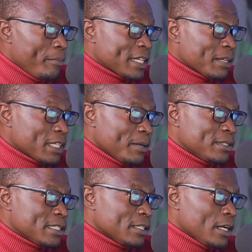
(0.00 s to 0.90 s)
But
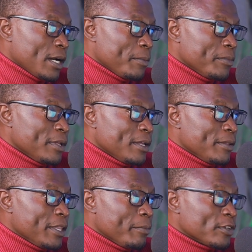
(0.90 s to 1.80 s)
sometimes the
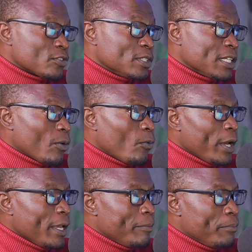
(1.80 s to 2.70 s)
milestones are
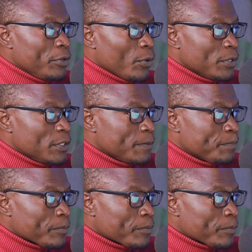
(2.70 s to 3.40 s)
way beyond